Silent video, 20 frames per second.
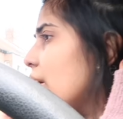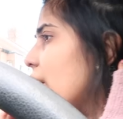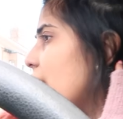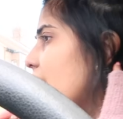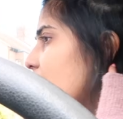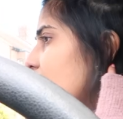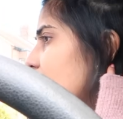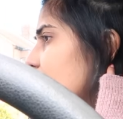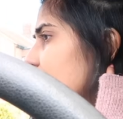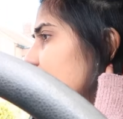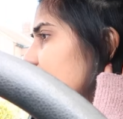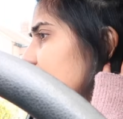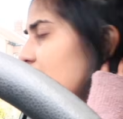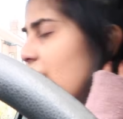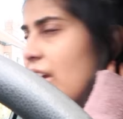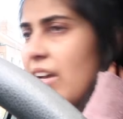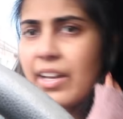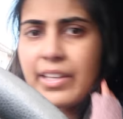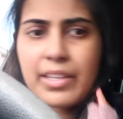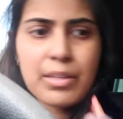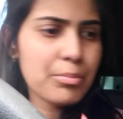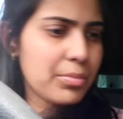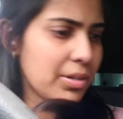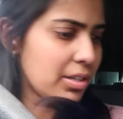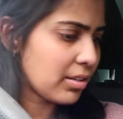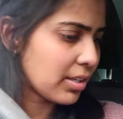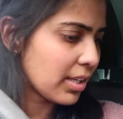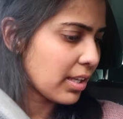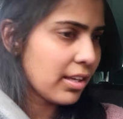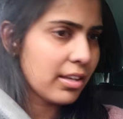Yeah, I can
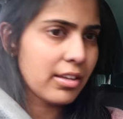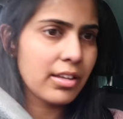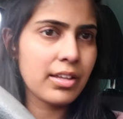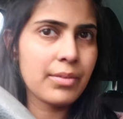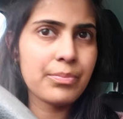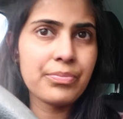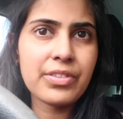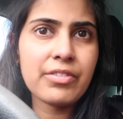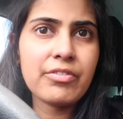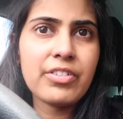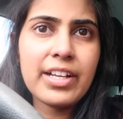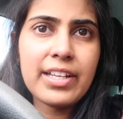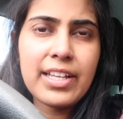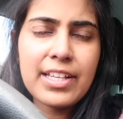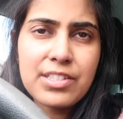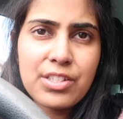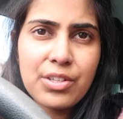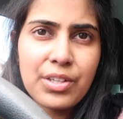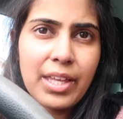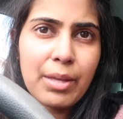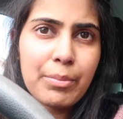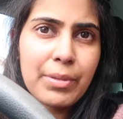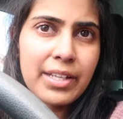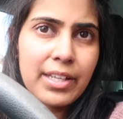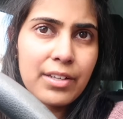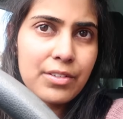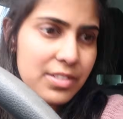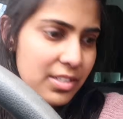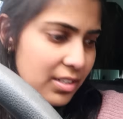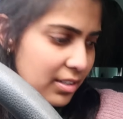park here. Right, let's go and get my
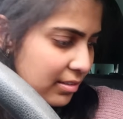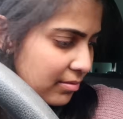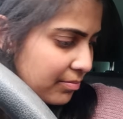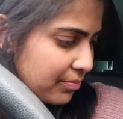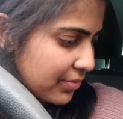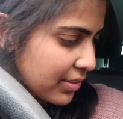nails done.